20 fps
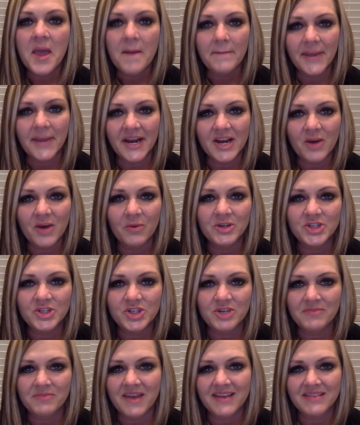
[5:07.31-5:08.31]
But I don't want
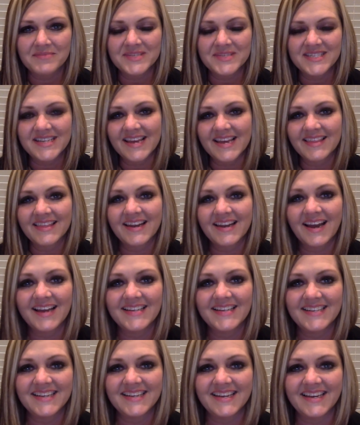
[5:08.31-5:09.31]
you to make the mistake that I
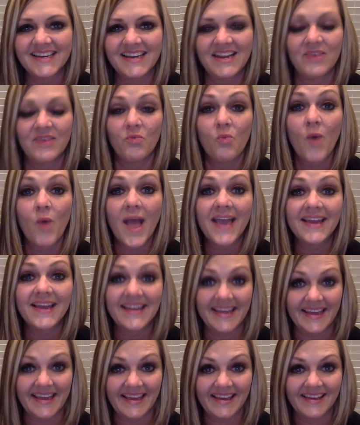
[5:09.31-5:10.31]
did in
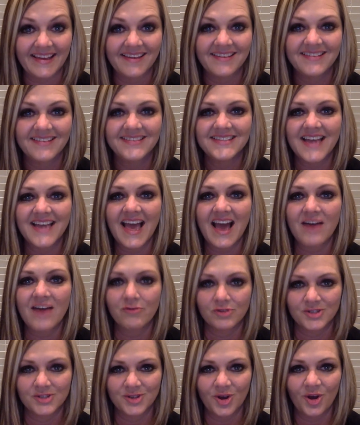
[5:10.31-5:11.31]
waiting to have
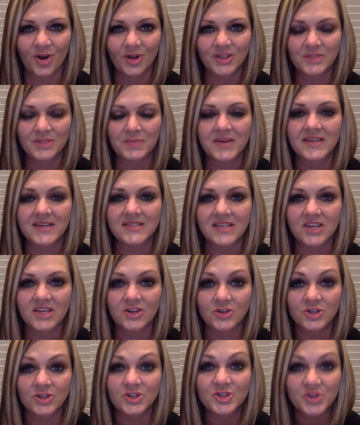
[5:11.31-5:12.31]
results, because
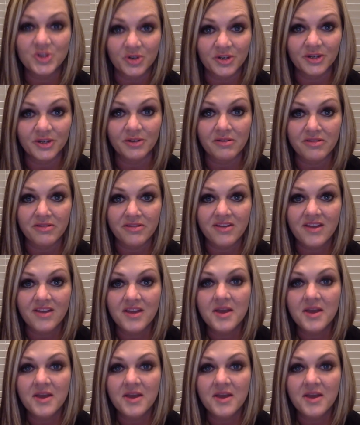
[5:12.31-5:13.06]
here's the truth.